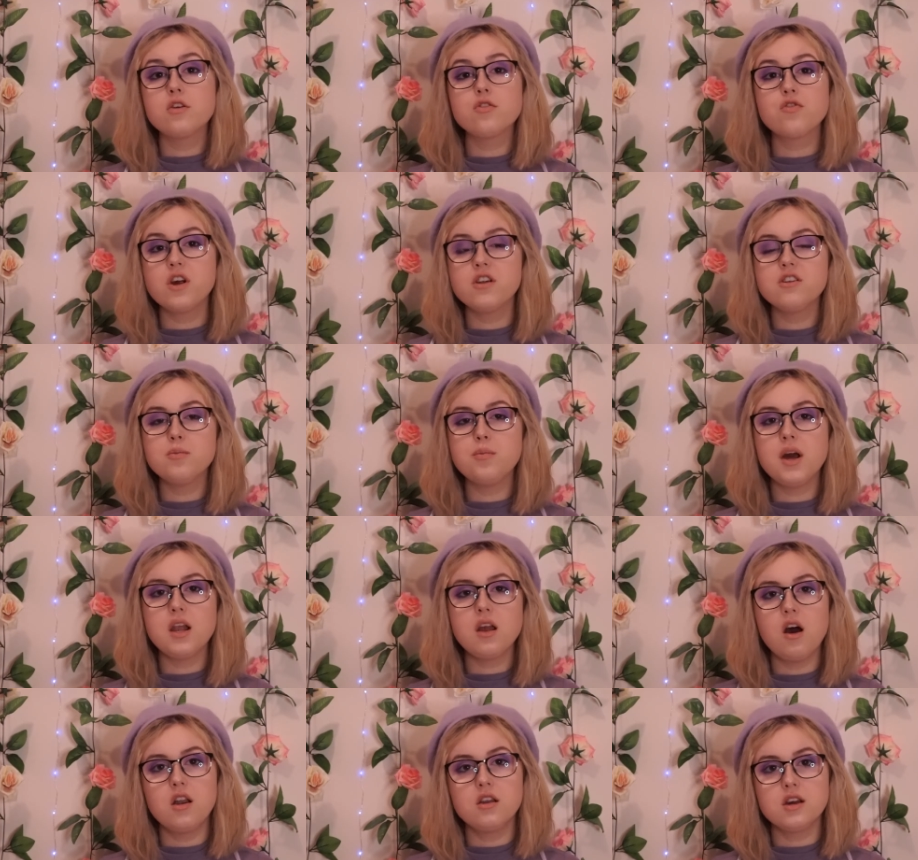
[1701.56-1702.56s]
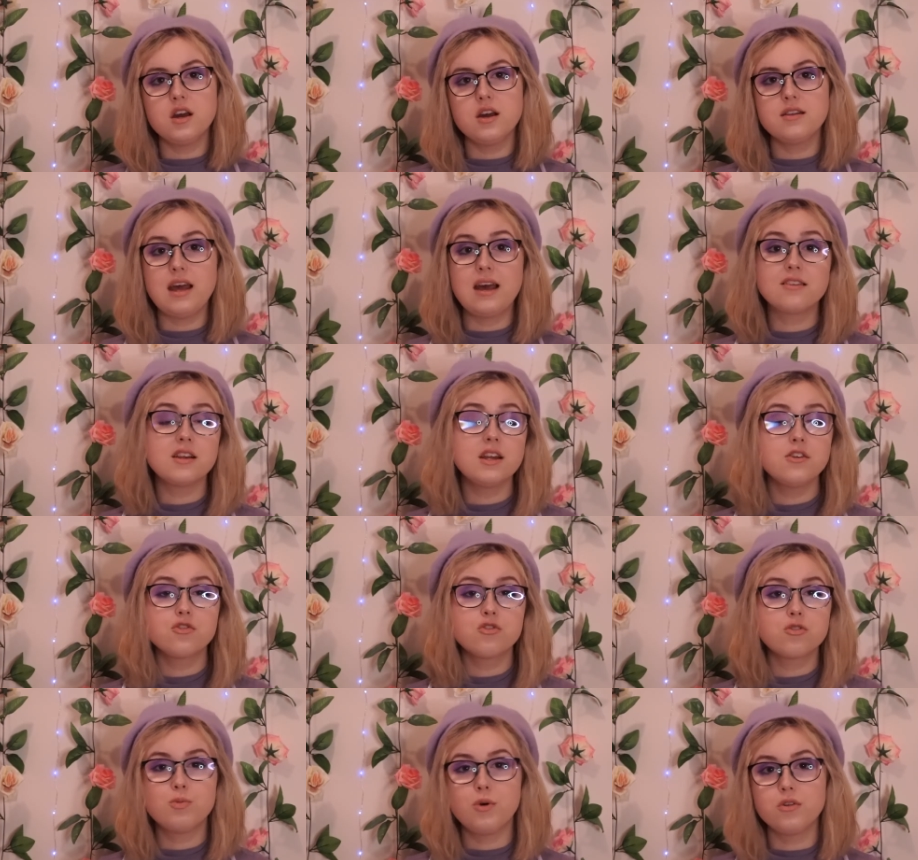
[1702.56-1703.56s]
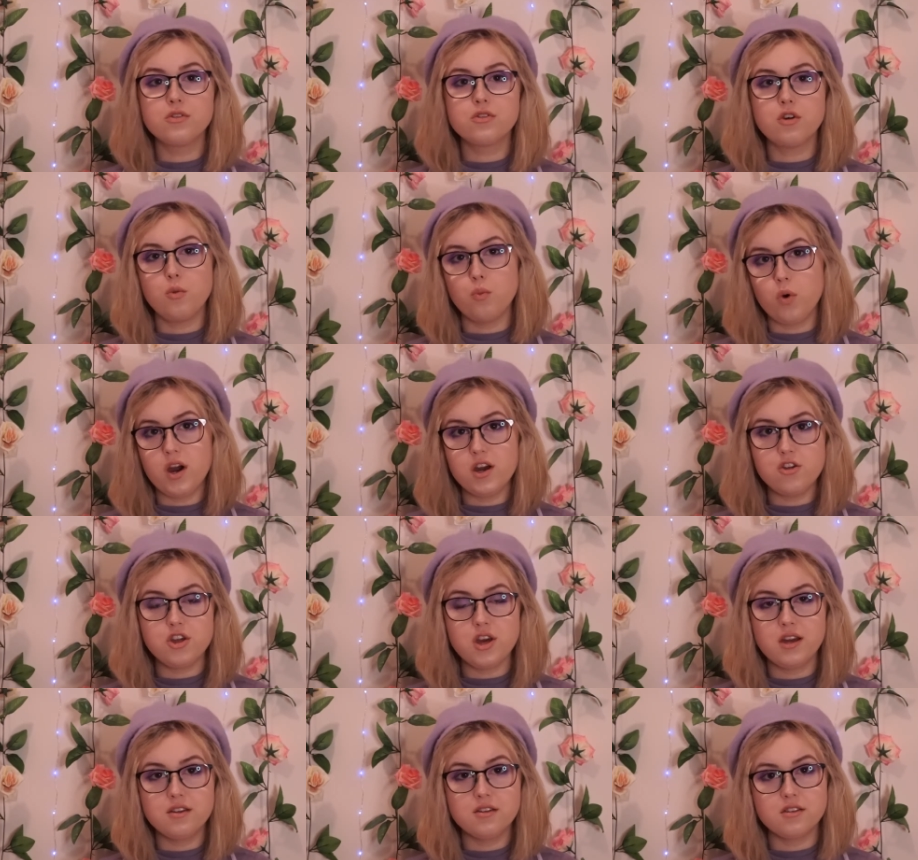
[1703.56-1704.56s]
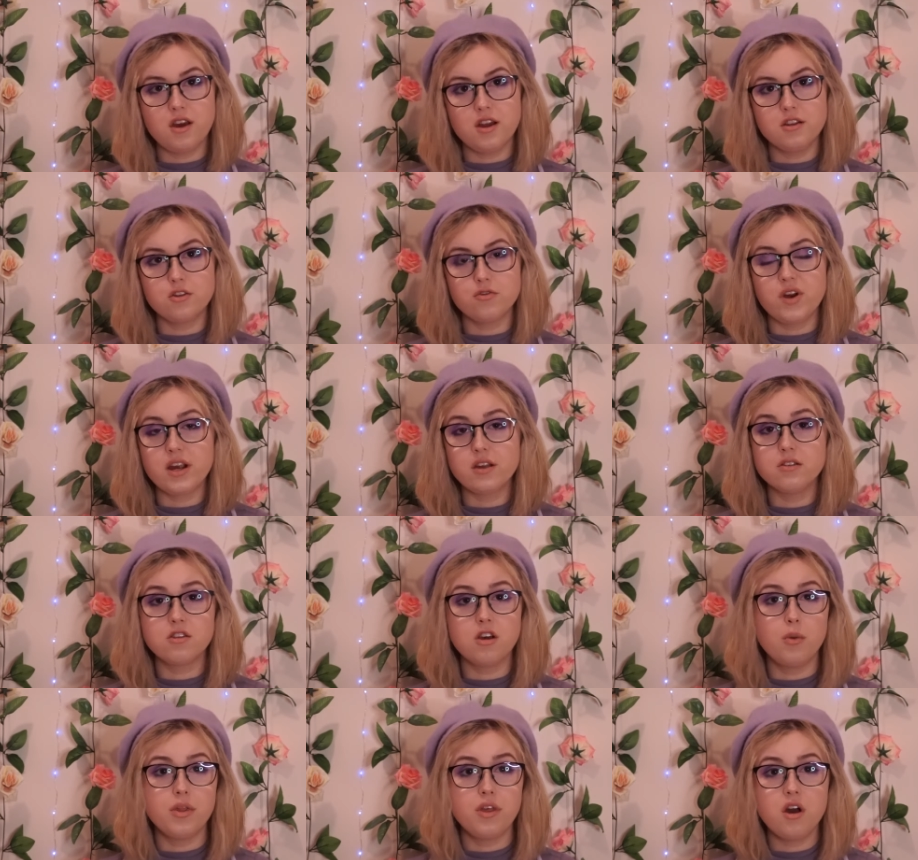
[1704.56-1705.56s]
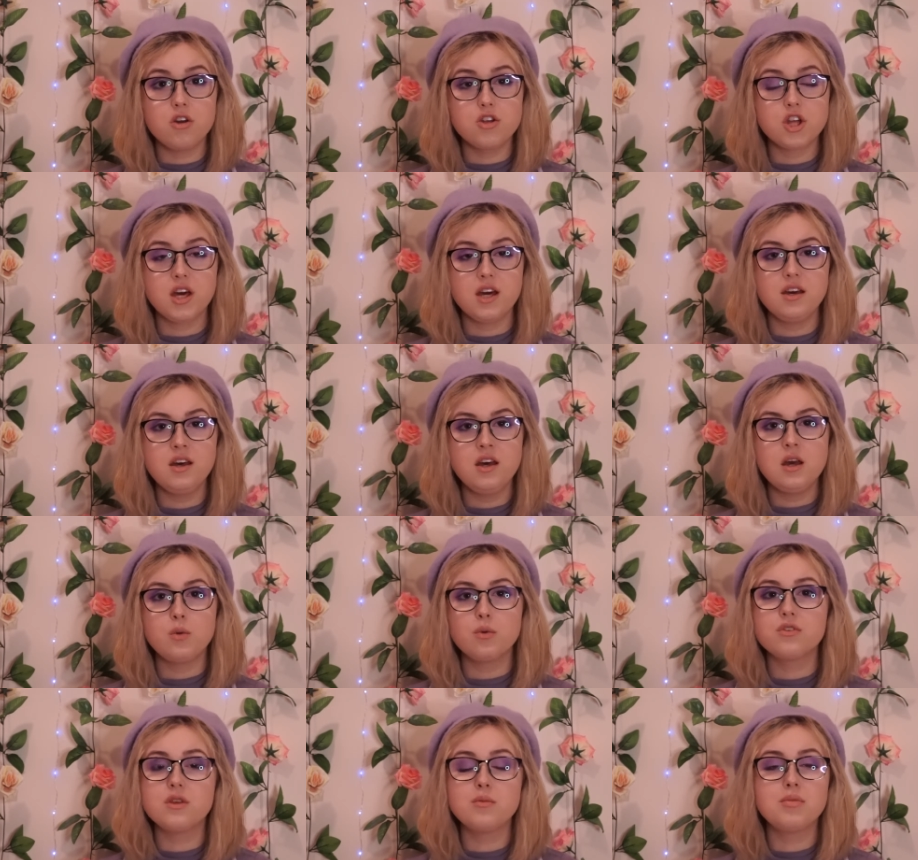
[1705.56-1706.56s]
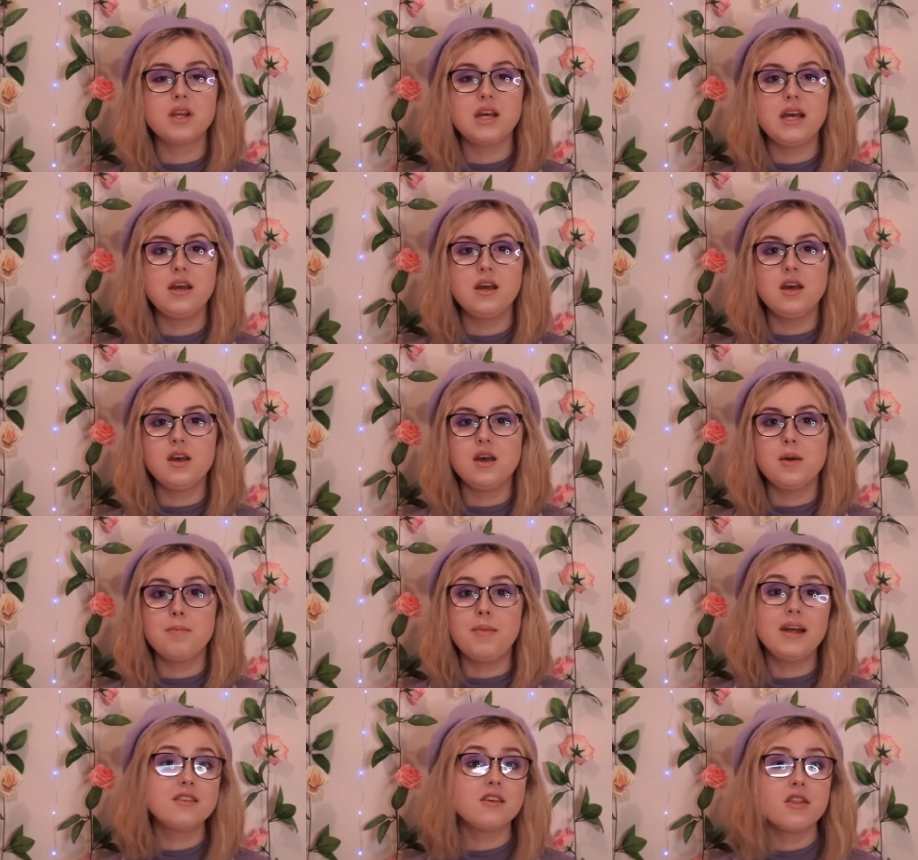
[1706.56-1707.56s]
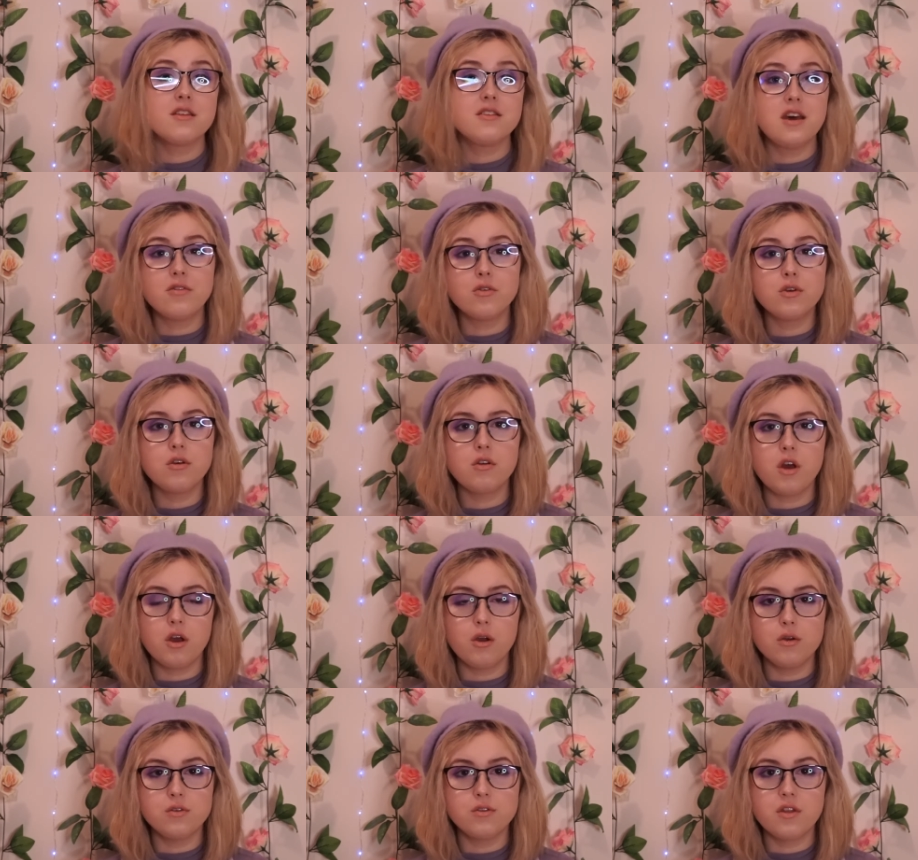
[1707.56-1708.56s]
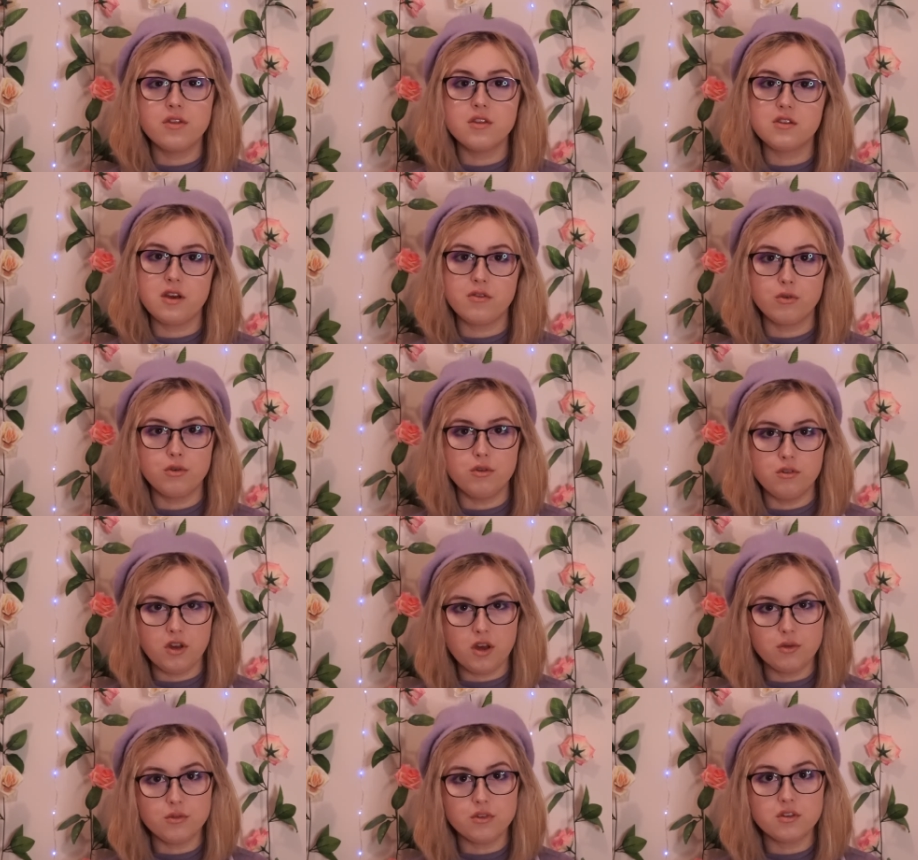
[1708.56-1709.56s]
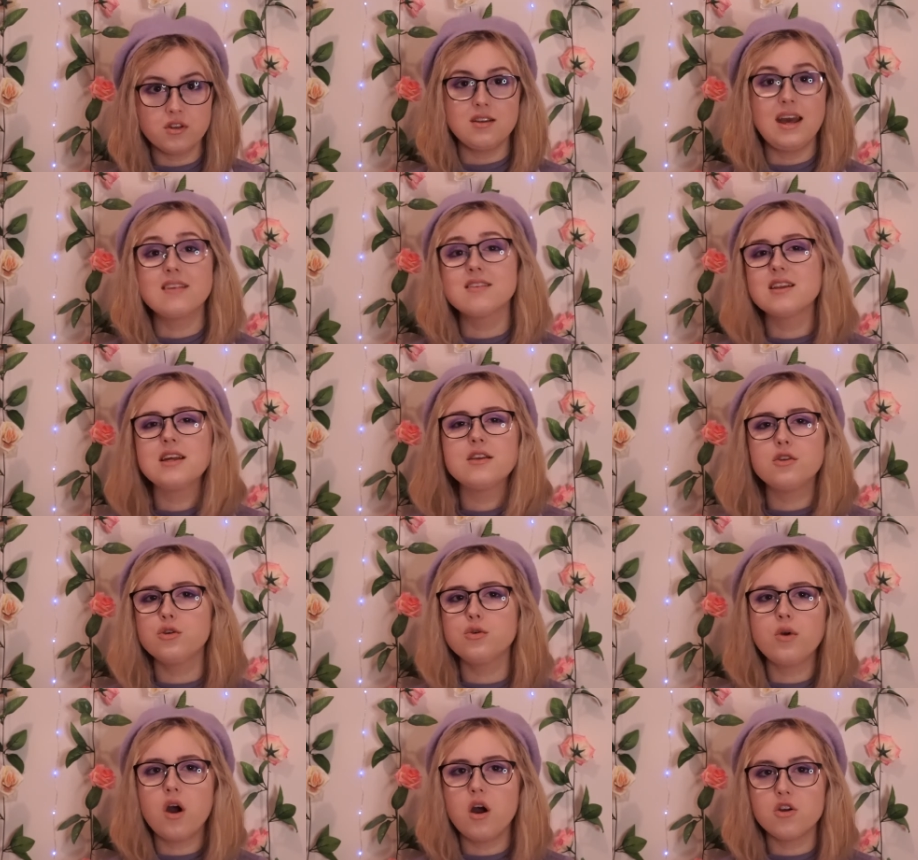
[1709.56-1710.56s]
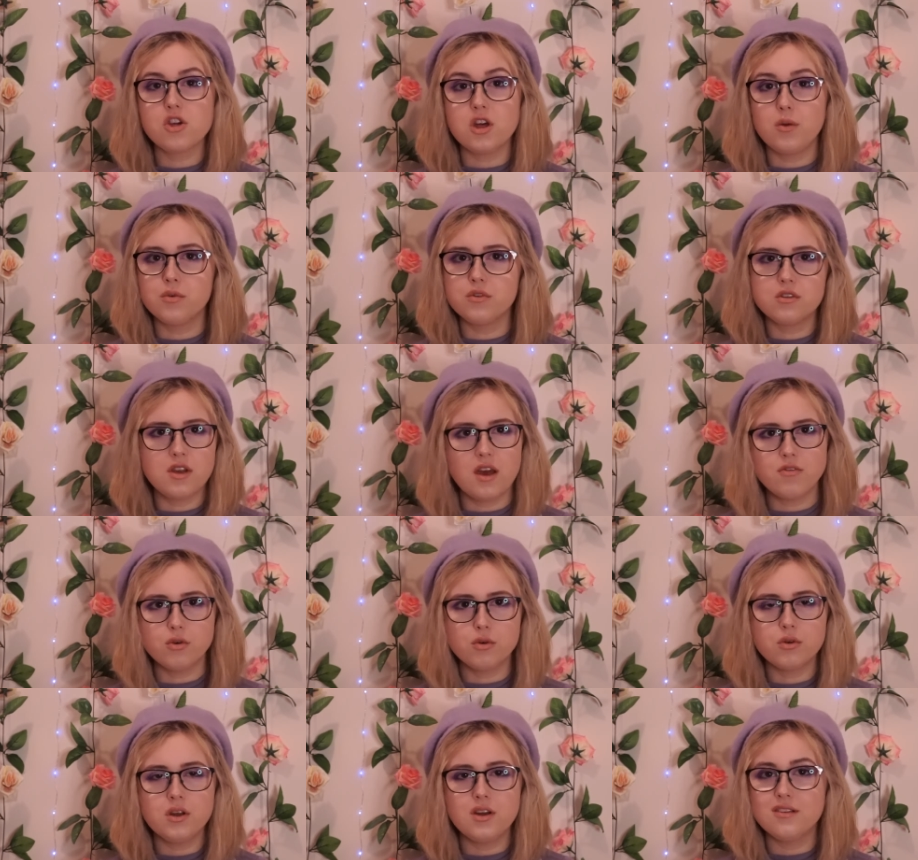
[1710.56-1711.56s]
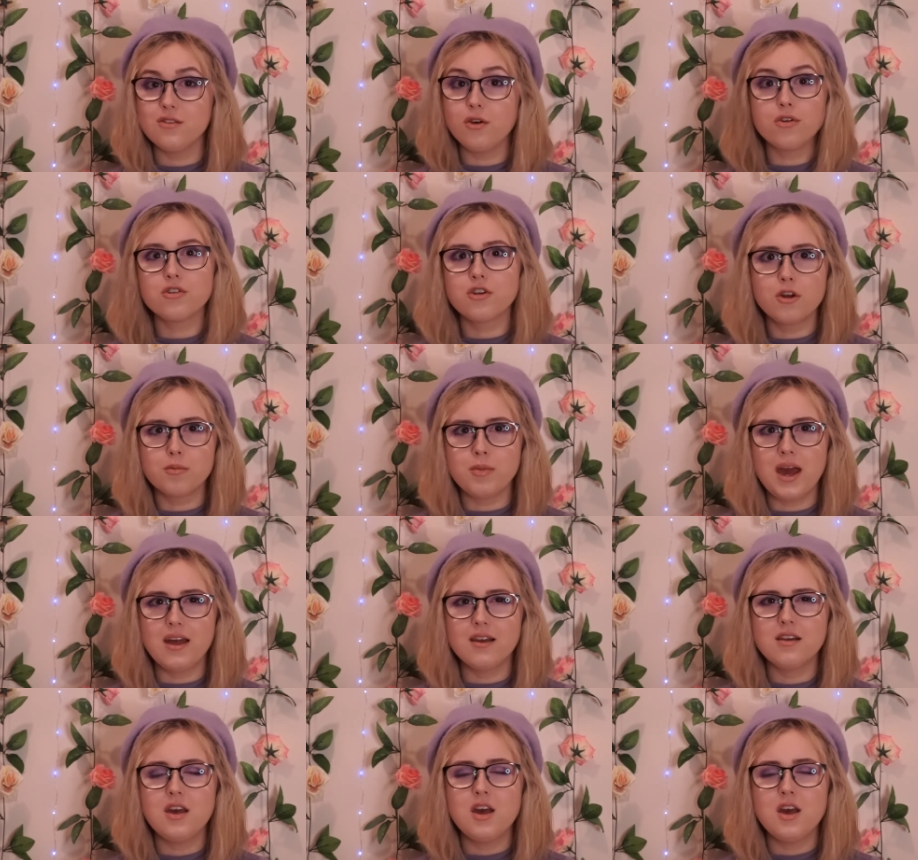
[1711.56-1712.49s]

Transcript: confronted by Lana, Natalie's response on why she had decided to reconcile with RJ was simply, "Better the devil you know than the devil you don't." Natalie knew RJ was a devil, not a good man,